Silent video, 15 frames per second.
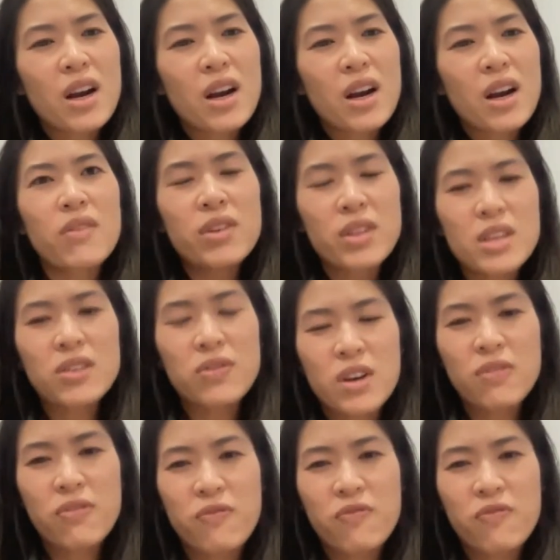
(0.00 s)
everything's very
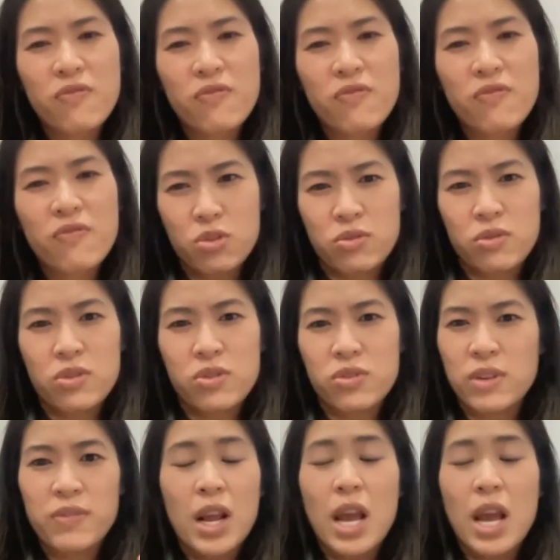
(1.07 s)
physio driven?